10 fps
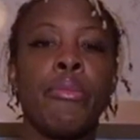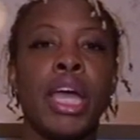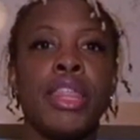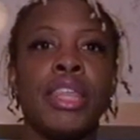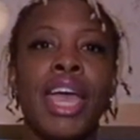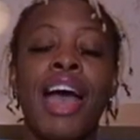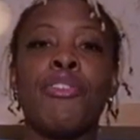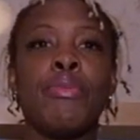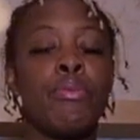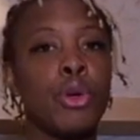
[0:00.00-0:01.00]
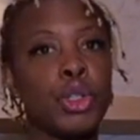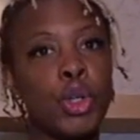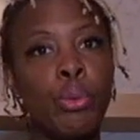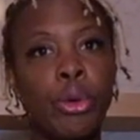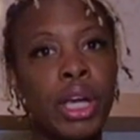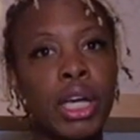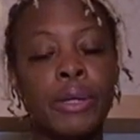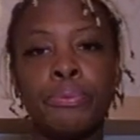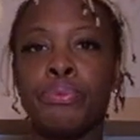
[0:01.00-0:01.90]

and they have a bit more turmeric.